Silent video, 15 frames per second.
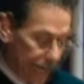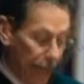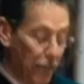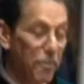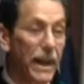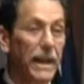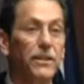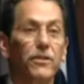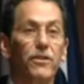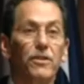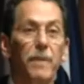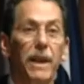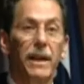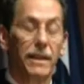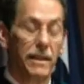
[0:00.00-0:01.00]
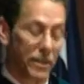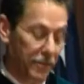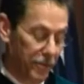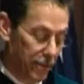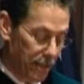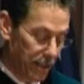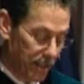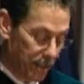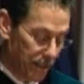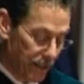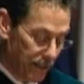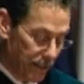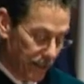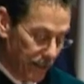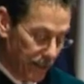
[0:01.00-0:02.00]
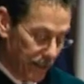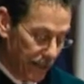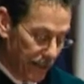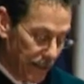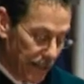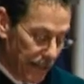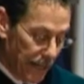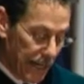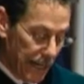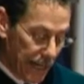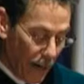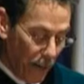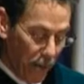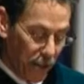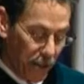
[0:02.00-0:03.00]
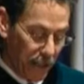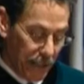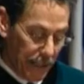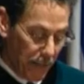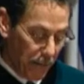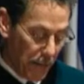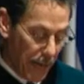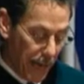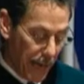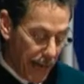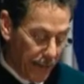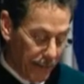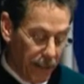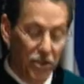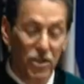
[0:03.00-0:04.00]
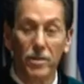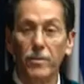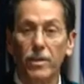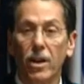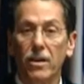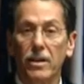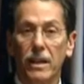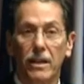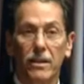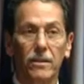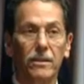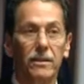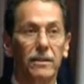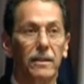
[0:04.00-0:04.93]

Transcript: And mentors make a difference, uh, and I wish to tip my hat to Jim Darnell